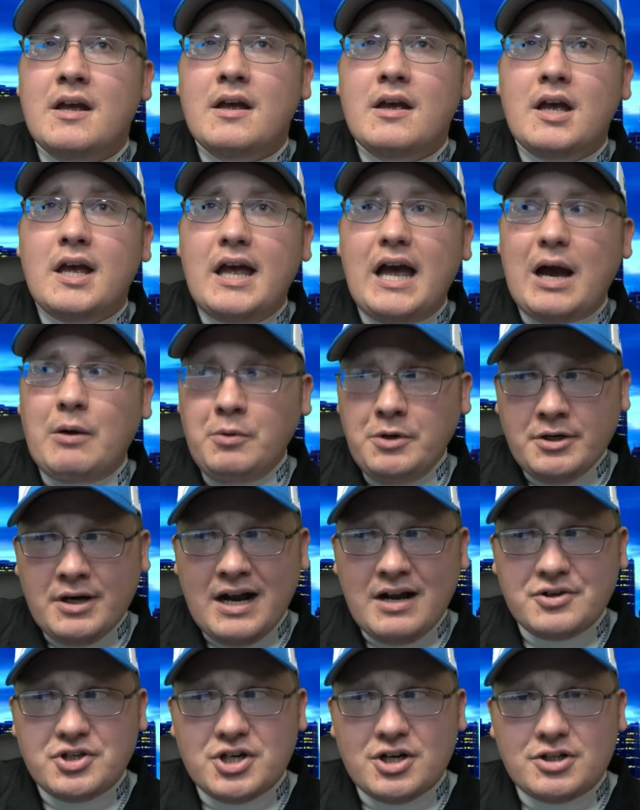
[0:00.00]
I wonder how
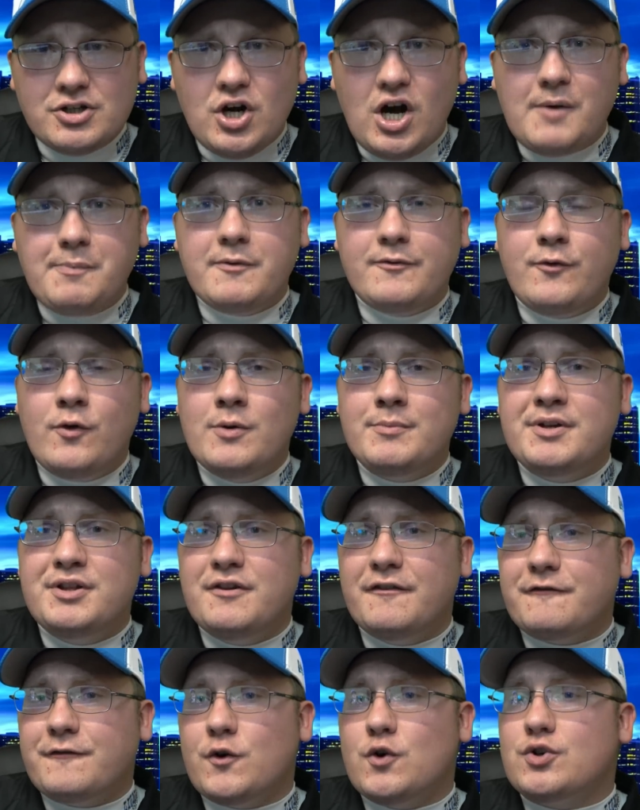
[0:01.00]
Jared Goff performed in the
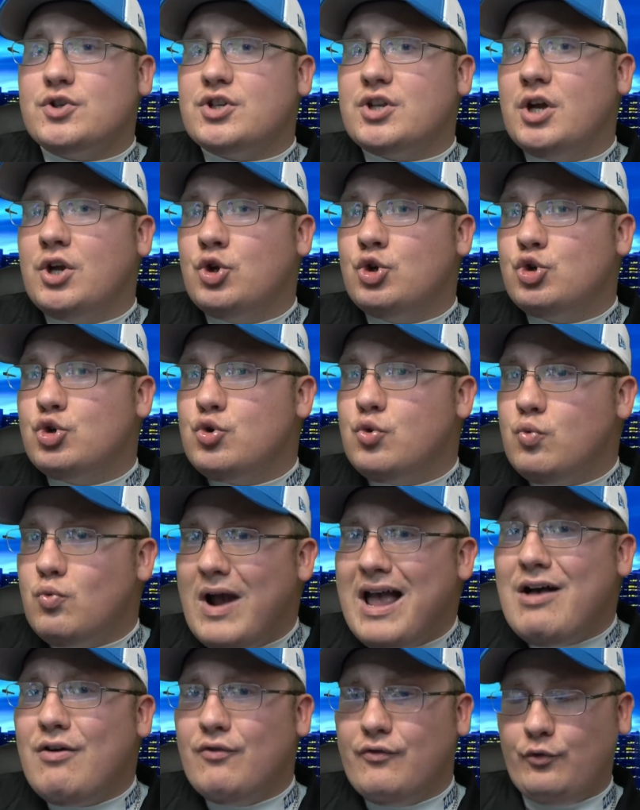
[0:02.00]
first
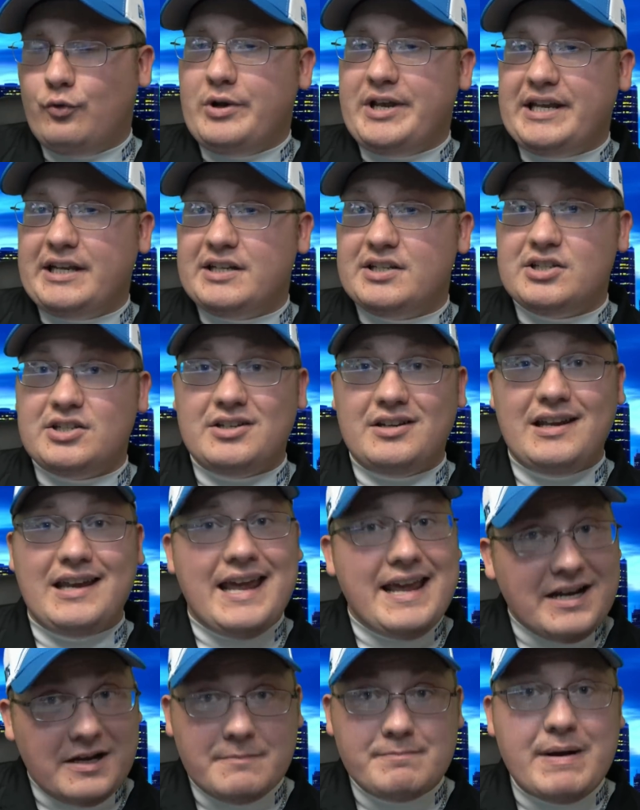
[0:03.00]
12 weeks
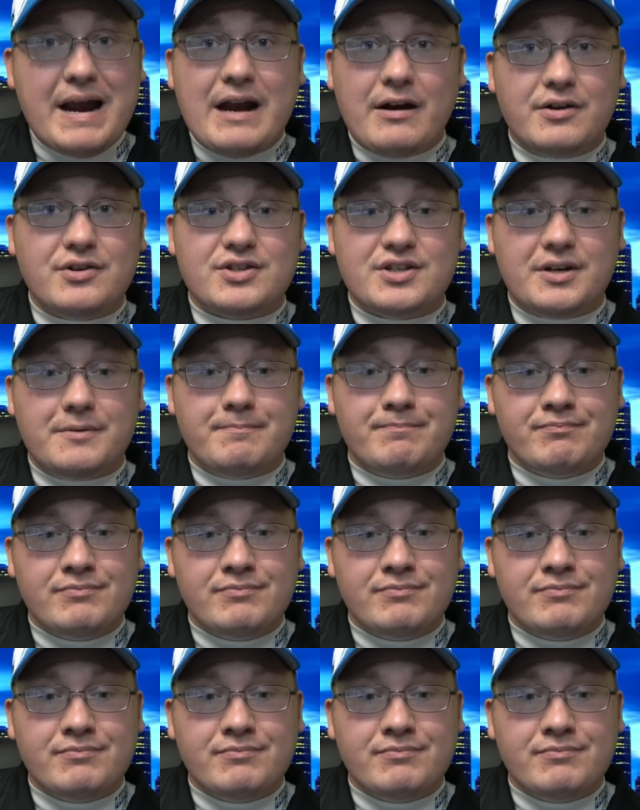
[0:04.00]
in comparison.